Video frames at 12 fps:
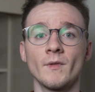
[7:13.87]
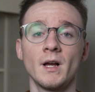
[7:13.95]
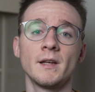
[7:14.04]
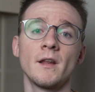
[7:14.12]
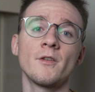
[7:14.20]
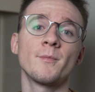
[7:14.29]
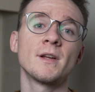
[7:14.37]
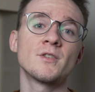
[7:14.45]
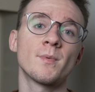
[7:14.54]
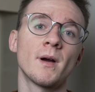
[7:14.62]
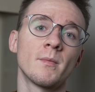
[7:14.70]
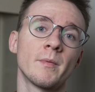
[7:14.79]
Another major
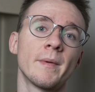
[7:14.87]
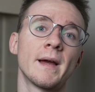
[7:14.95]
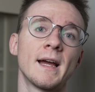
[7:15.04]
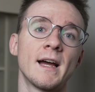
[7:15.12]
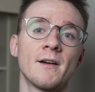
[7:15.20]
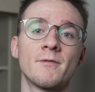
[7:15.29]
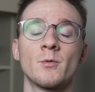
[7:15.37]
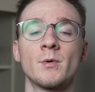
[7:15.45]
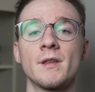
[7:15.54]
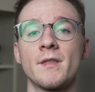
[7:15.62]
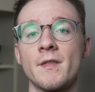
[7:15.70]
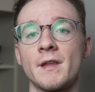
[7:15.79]
problem I have
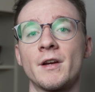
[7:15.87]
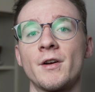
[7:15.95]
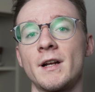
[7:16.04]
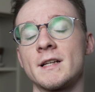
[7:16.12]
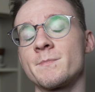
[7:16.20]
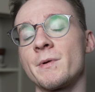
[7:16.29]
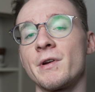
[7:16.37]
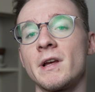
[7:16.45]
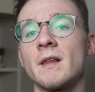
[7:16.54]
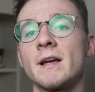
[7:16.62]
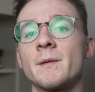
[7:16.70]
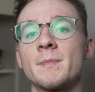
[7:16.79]
with the current Xperia
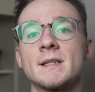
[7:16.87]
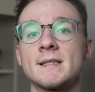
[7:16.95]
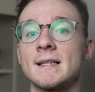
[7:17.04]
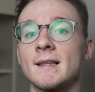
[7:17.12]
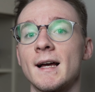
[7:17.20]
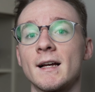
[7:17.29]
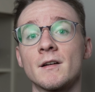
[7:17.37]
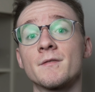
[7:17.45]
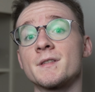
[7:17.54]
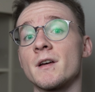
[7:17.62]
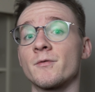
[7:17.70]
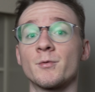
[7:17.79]
lineup is the lack of
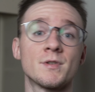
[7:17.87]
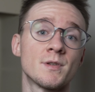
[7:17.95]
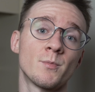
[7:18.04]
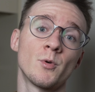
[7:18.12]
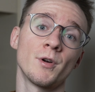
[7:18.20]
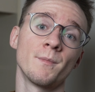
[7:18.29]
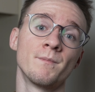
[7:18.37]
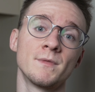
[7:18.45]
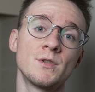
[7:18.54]
software support.